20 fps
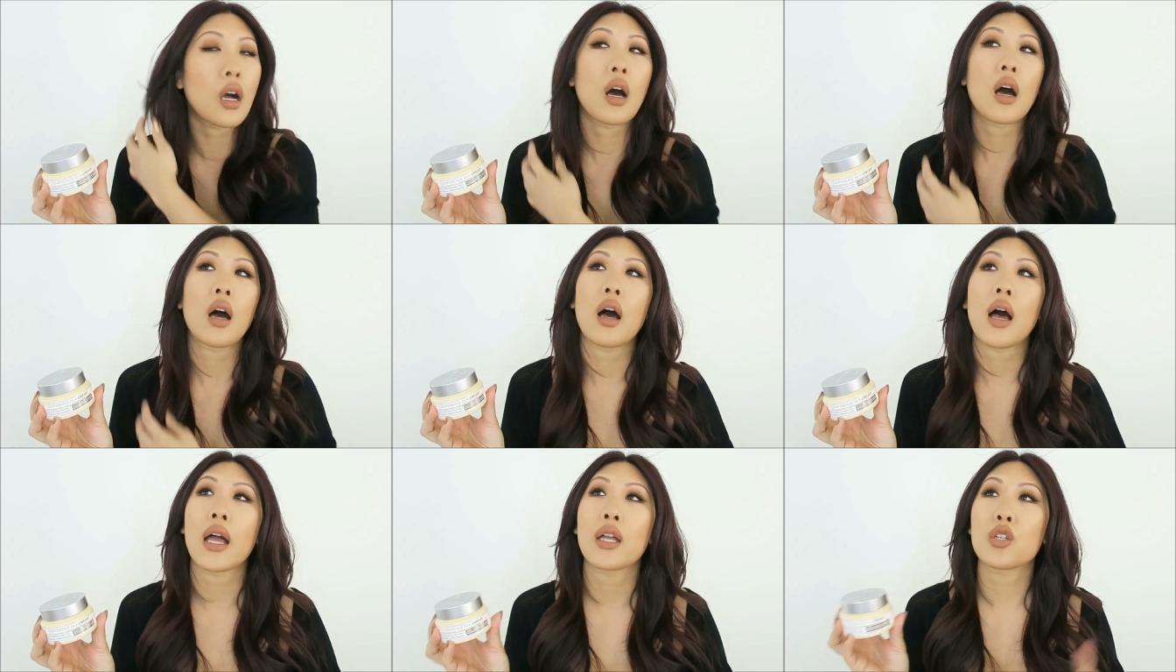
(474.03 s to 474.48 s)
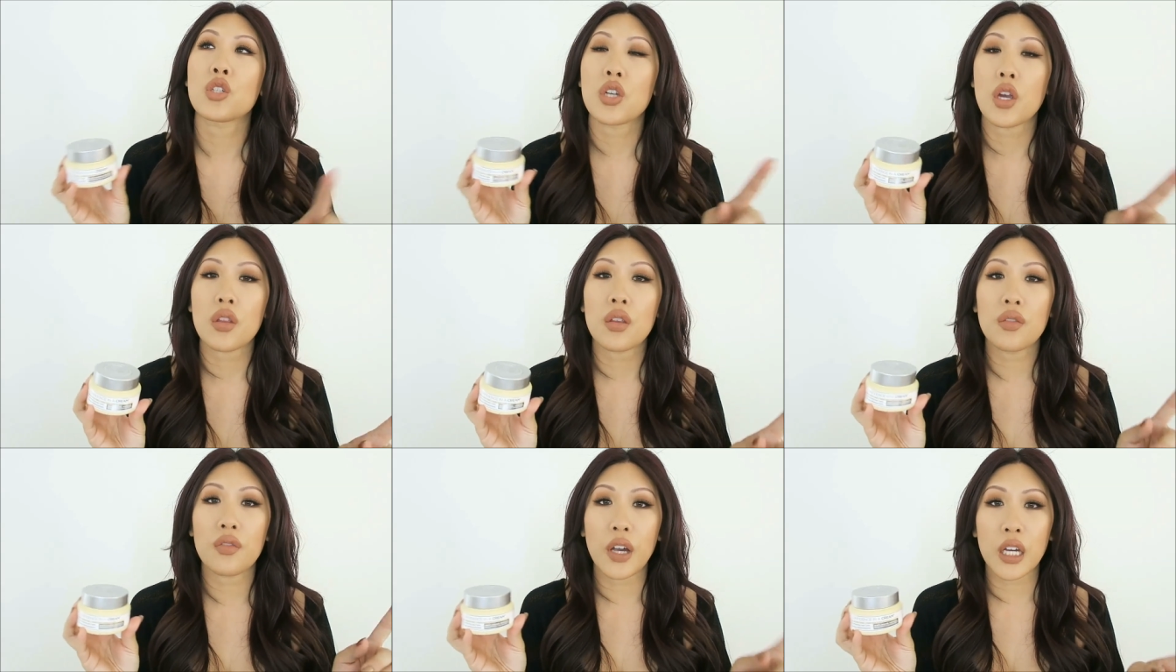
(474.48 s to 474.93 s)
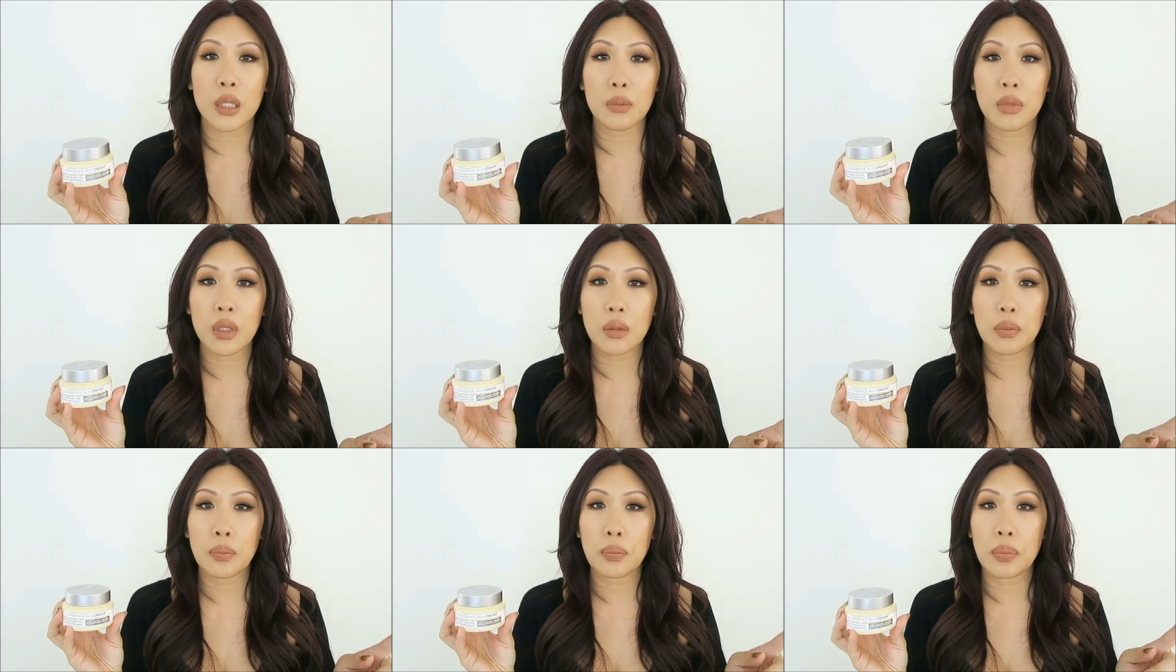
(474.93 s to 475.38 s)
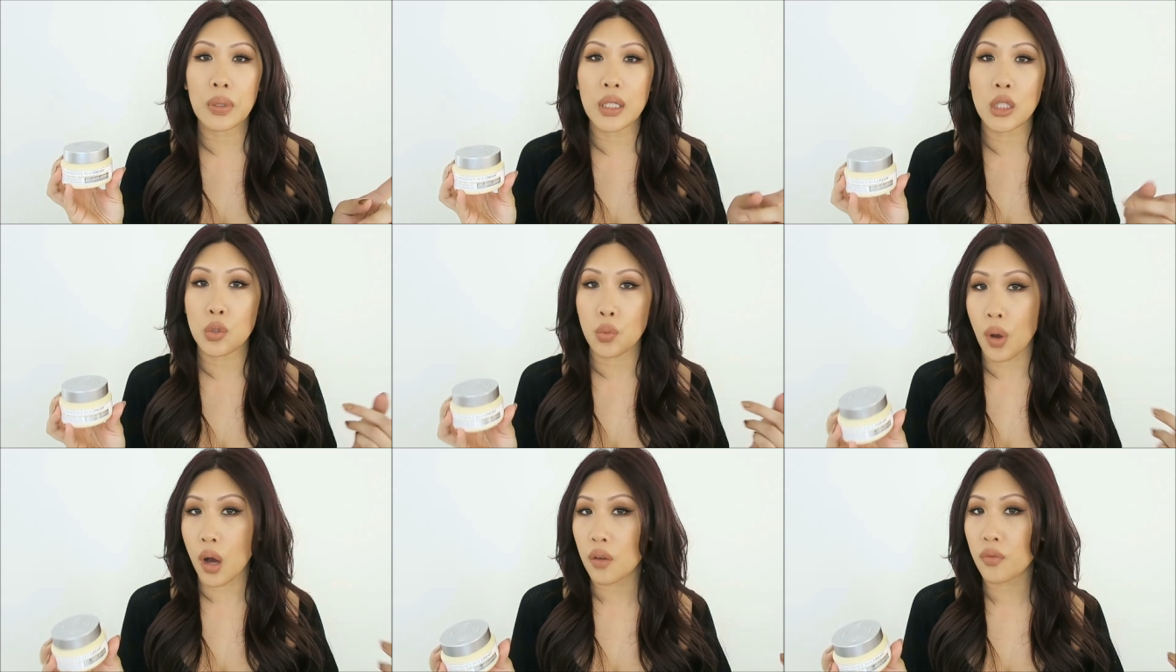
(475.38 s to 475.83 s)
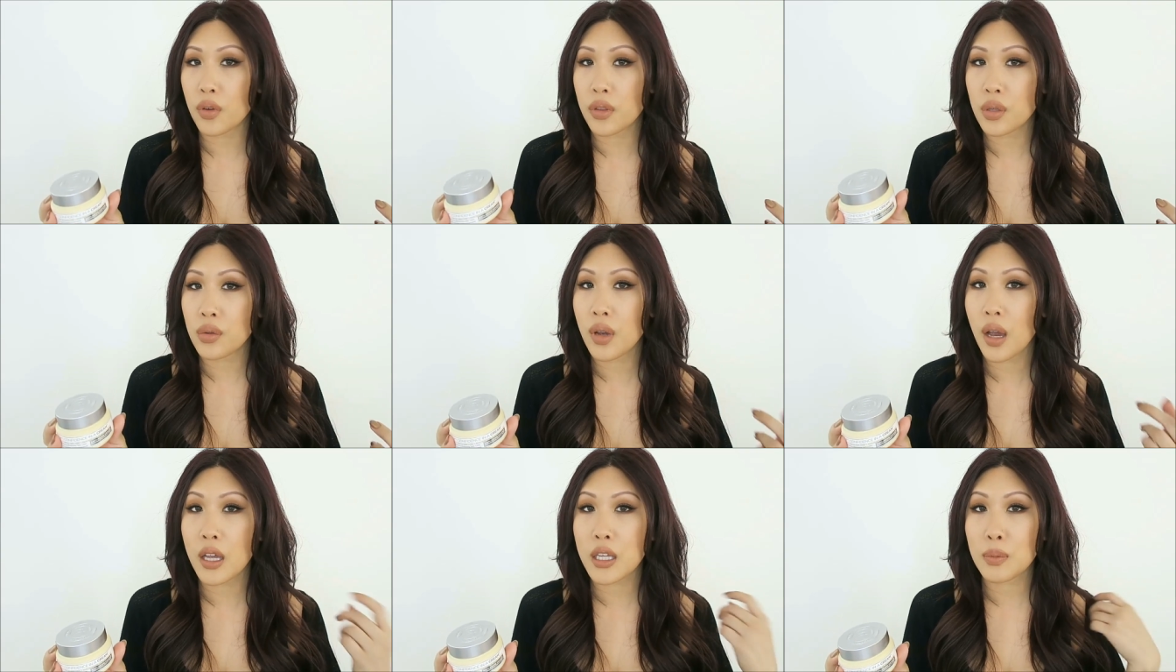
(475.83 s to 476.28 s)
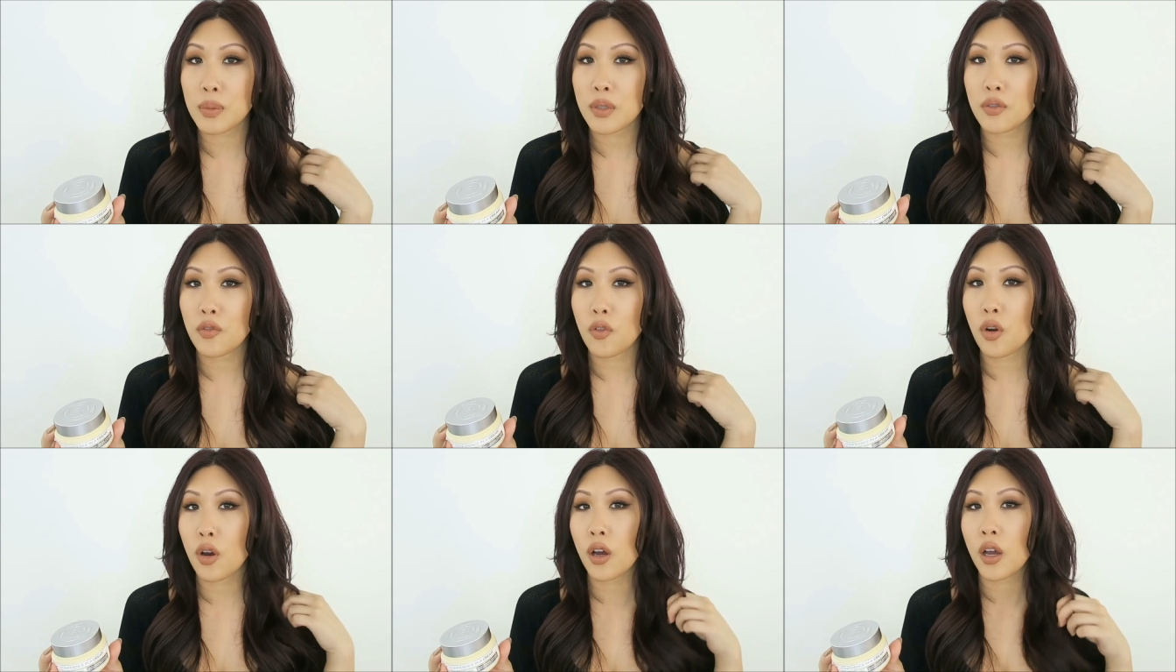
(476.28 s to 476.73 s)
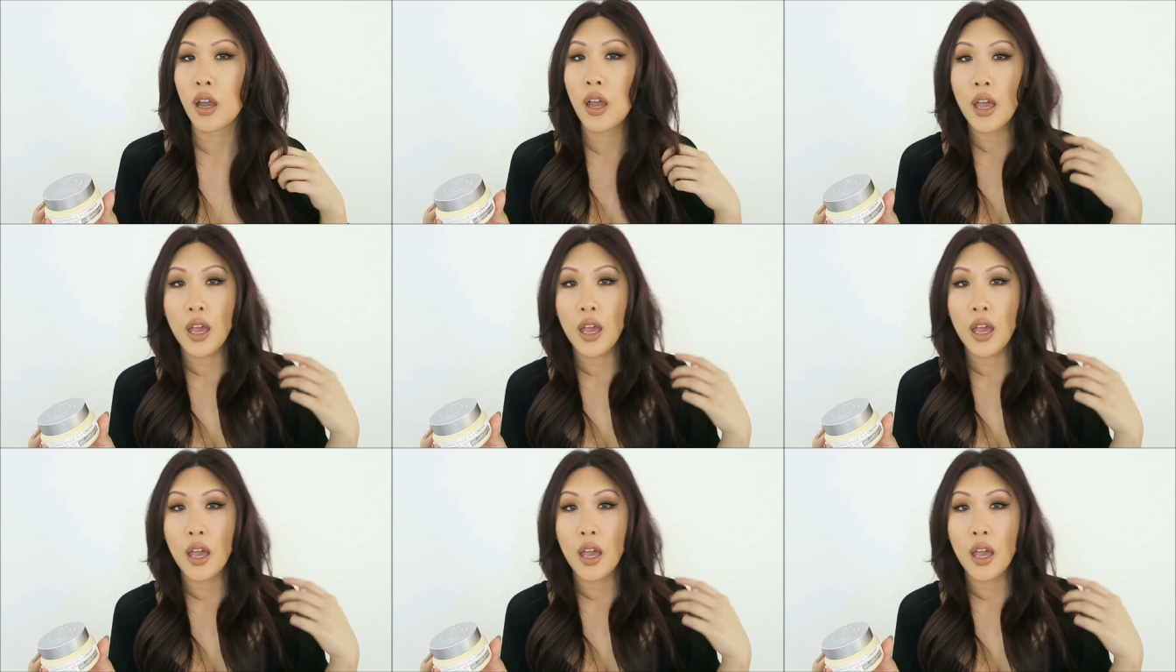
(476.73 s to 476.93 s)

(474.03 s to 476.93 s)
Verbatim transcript: Uh, I'd share the vitamin B12 with you guys before,